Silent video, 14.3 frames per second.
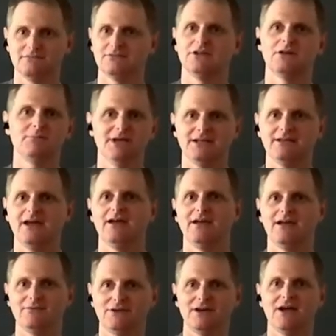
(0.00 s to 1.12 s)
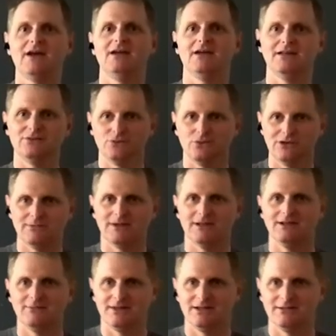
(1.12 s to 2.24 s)
till midnight every night and go email,
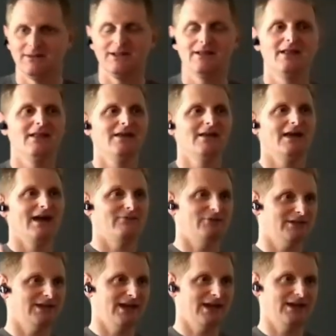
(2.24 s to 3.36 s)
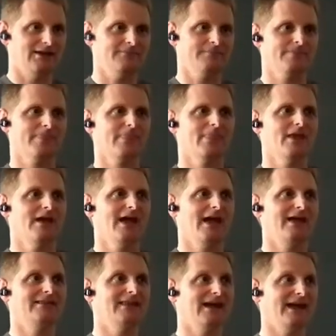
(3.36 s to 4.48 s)
you know, every day.
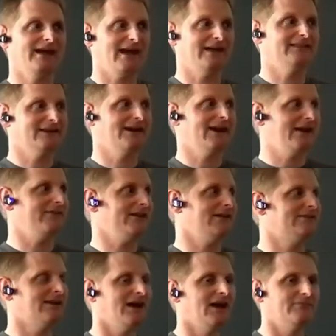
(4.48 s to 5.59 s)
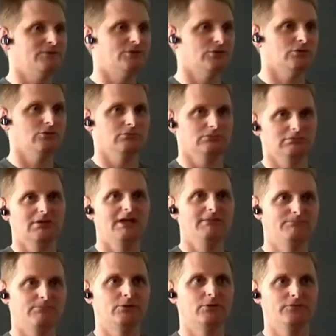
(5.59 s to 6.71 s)
And then I didn't have any time to
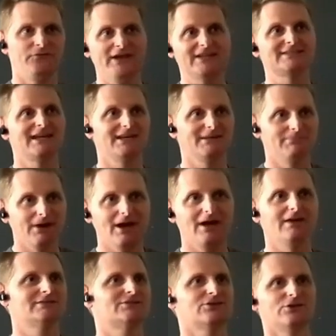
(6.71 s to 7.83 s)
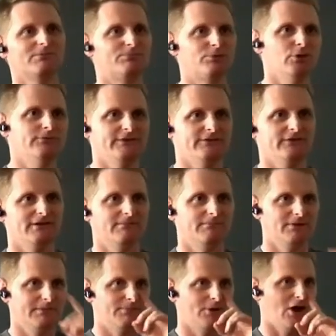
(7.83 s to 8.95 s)
in, to fix any bugs or improve the,
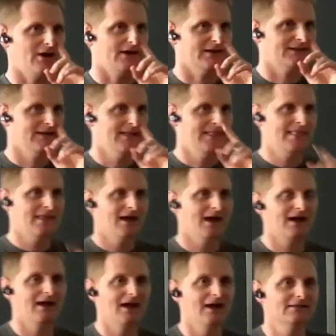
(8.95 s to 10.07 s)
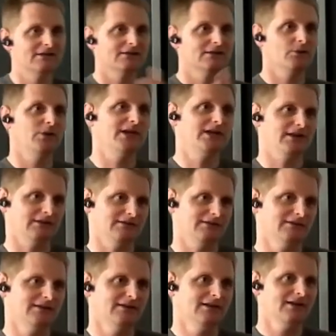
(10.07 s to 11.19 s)
the, the product uh, until the weekend.
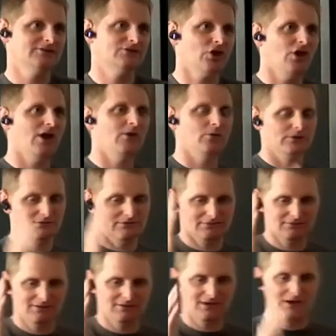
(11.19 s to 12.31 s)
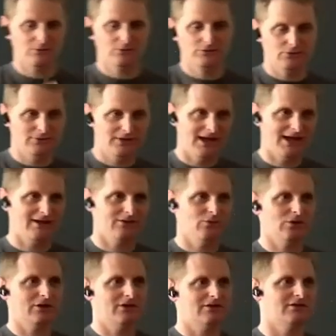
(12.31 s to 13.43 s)
And so I would I would do that,
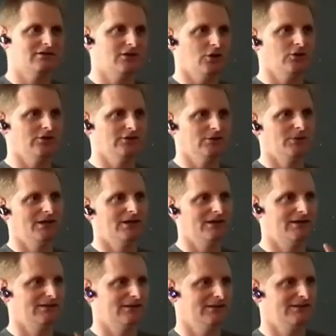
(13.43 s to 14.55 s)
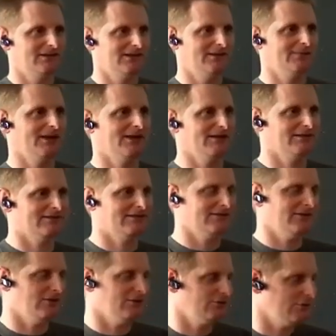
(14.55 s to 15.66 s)
work code on the weekend, and email,
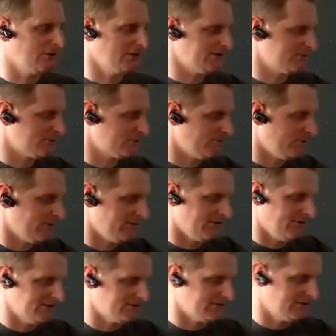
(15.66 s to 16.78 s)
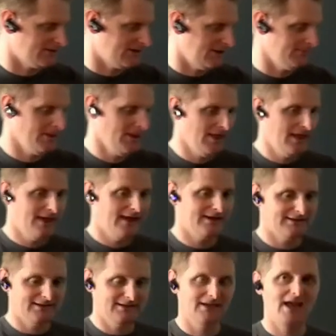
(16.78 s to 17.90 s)
you know, do customer support the rest of the time. And I
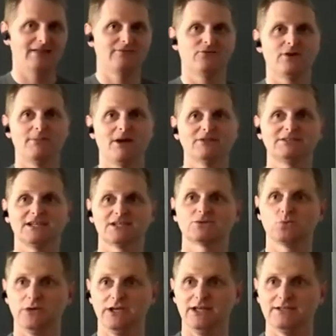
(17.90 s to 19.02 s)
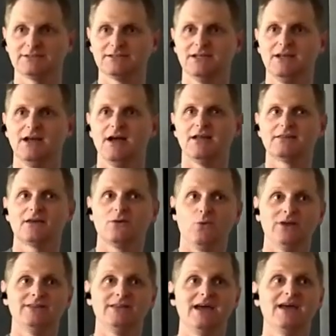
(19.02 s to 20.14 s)
did that for about six weeks until
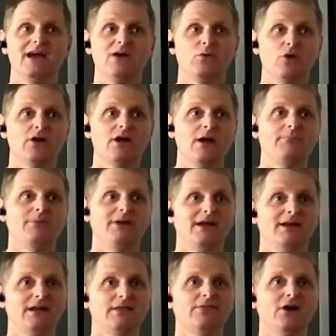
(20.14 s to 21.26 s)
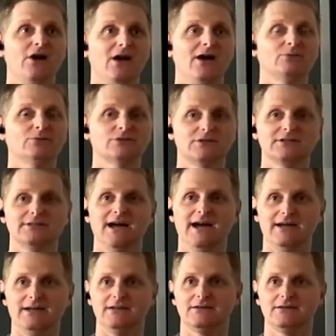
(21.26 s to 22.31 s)
one day I woke up and I thought I was going to die.